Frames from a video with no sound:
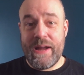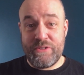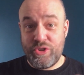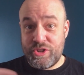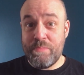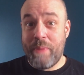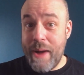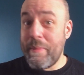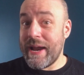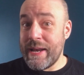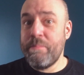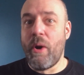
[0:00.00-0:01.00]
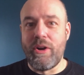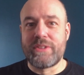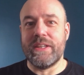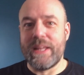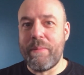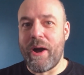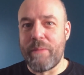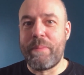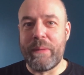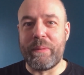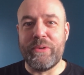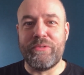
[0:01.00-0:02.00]
judging by my inbox and the amount of
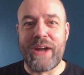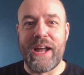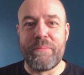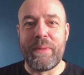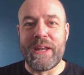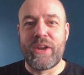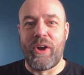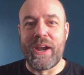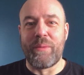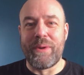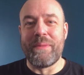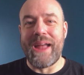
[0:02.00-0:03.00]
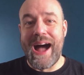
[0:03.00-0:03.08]
people who've kind of been in contact with me,